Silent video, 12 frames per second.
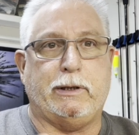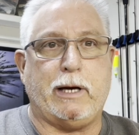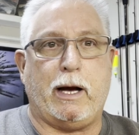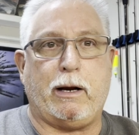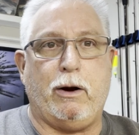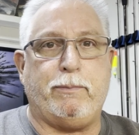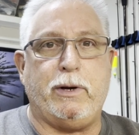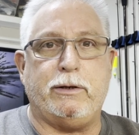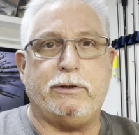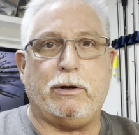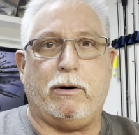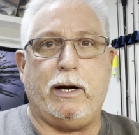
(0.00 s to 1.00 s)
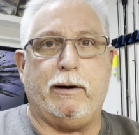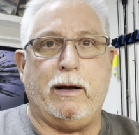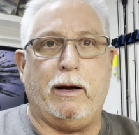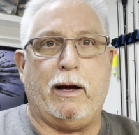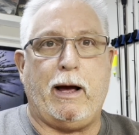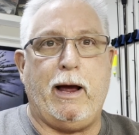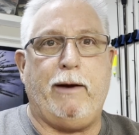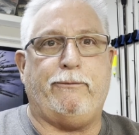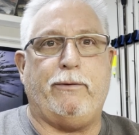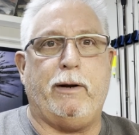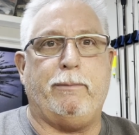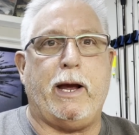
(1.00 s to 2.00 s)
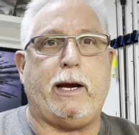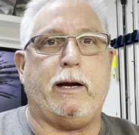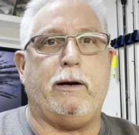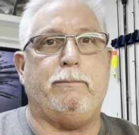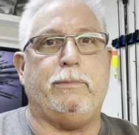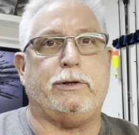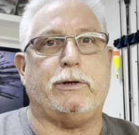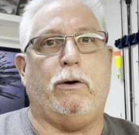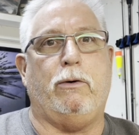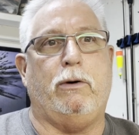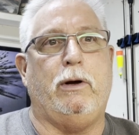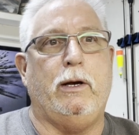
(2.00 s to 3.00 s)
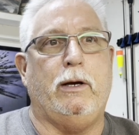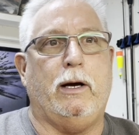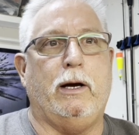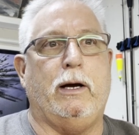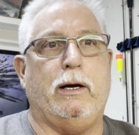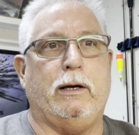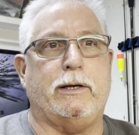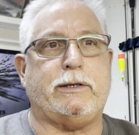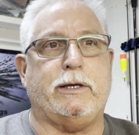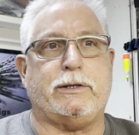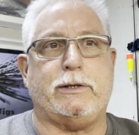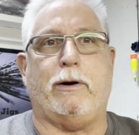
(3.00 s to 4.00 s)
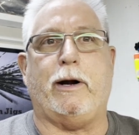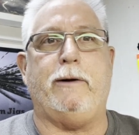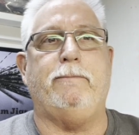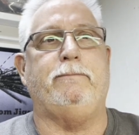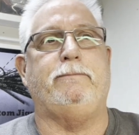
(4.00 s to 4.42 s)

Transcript: God, I hope you enjoy it. Uh, I have fun making them. So uh, let's get started.